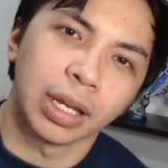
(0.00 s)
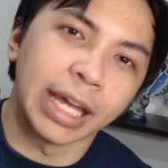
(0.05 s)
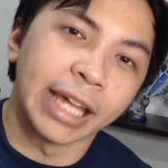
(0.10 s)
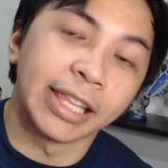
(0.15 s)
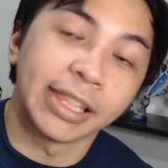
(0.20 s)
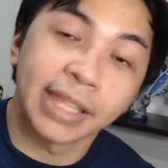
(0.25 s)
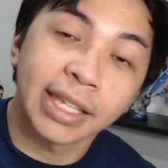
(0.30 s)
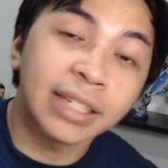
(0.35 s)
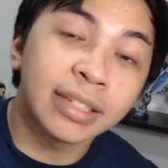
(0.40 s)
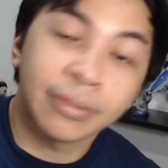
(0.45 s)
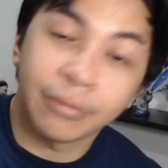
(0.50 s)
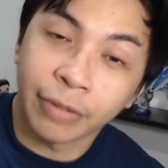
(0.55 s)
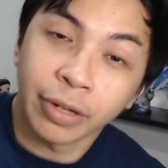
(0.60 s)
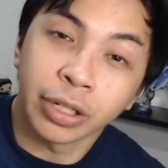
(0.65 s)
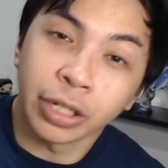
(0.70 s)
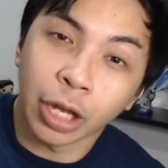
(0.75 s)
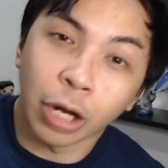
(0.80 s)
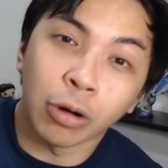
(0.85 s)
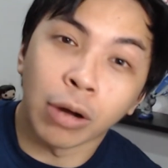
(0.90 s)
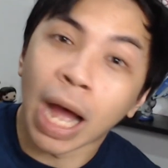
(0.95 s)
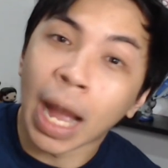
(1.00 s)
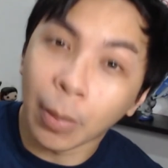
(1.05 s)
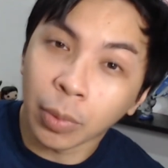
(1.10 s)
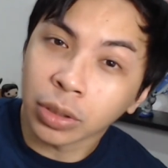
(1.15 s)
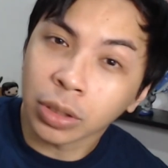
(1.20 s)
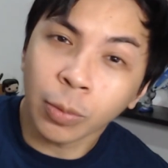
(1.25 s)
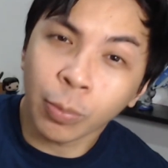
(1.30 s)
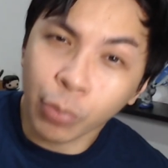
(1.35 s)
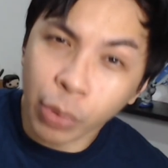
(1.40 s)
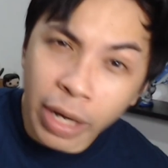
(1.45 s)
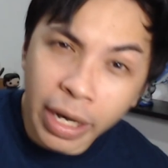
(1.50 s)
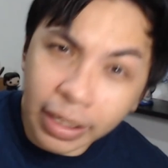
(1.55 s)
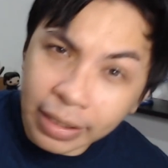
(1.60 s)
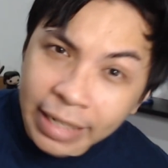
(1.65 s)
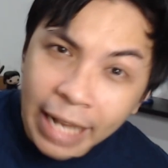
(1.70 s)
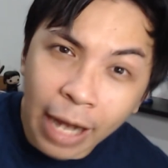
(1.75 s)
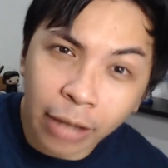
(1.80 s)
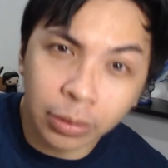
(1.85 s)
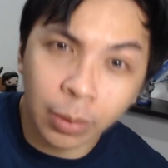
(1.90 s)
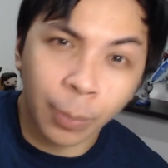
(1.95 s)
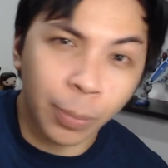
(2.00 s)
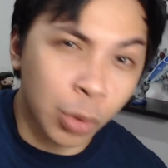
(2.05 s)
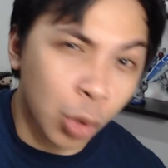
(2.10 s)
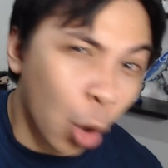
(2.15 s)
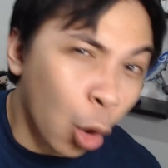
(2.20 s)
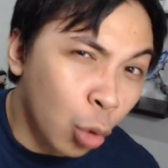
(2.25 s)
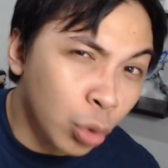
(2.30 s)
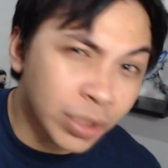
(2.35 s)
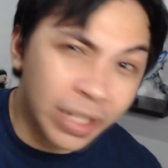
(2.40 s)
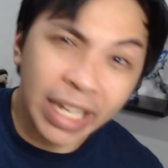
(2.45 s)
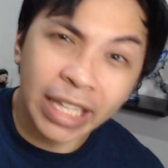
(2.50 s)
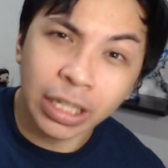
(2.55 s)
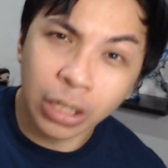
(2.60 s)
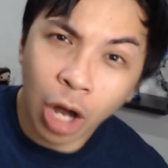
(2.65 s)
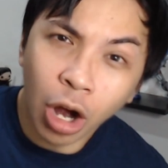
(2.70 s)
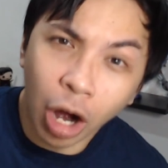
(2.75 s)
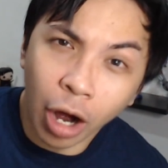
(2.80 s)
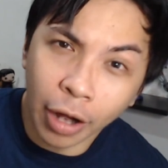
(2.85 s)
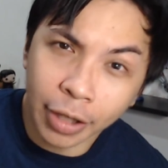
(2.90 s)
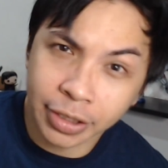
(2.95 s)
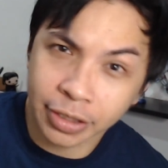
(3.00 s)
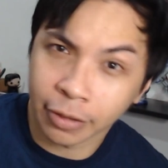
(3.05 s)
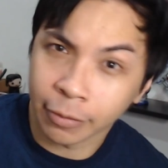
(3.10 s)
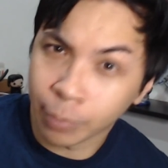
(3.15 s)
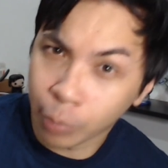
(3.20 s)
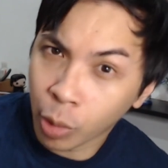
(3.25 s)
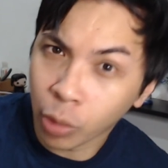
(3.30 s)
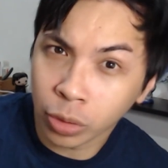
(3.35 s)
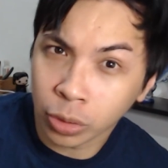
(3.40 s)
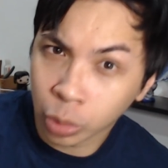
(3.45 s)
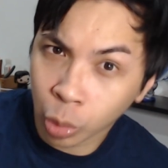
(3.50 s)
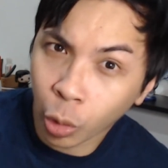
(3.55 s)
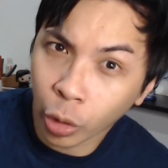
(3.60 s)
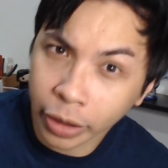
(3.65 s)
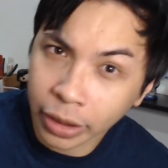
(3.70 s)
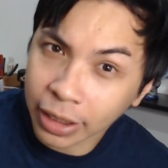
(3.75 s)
In this video, I'm gonna break down the pros and cons of both toy